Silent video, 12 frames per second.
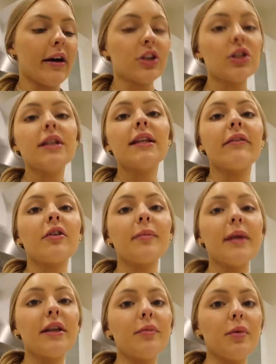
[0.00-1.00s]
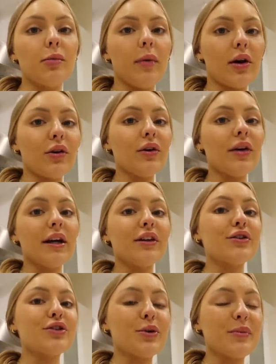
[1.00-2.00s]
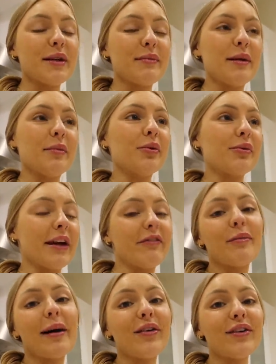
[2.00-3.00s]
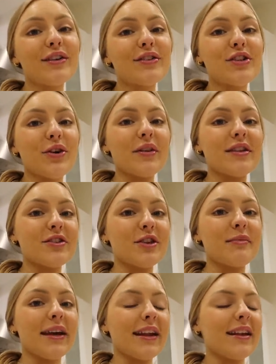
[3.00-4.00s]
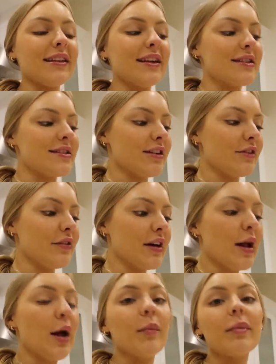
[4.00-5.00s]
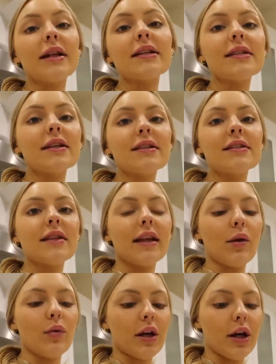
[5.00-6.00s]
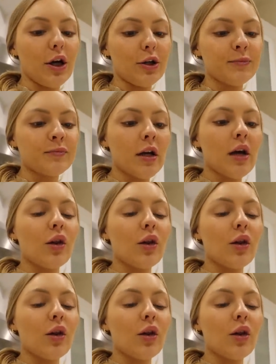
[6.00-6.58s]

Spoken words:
actually never been to blue bottle, and so many people rave about it, so that's on my like list of places that I want to go.